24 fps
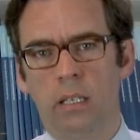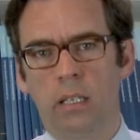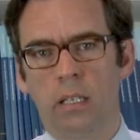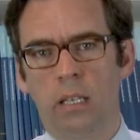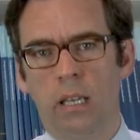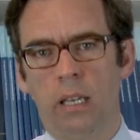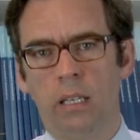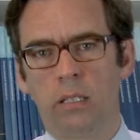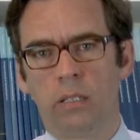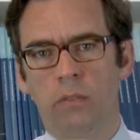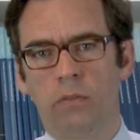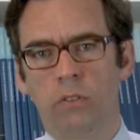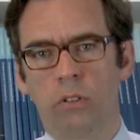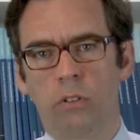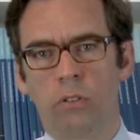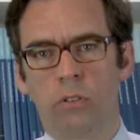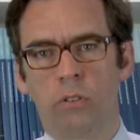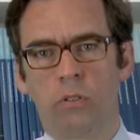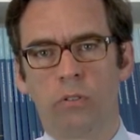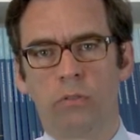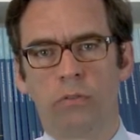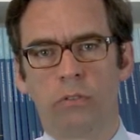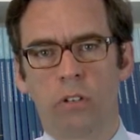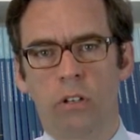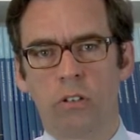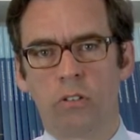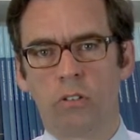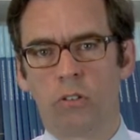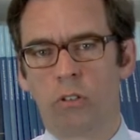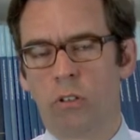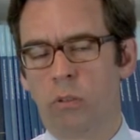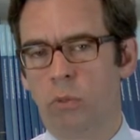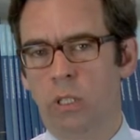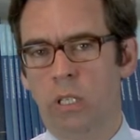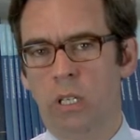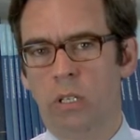case versus France,
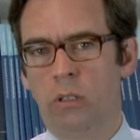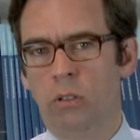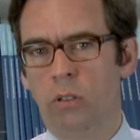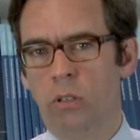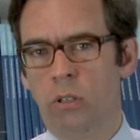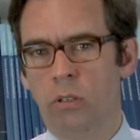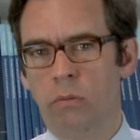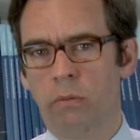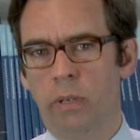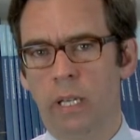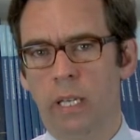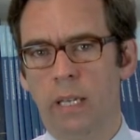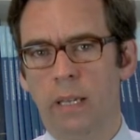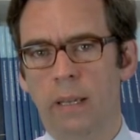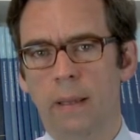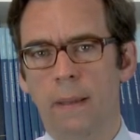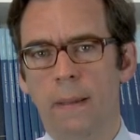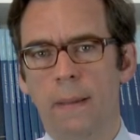Germany and Norway,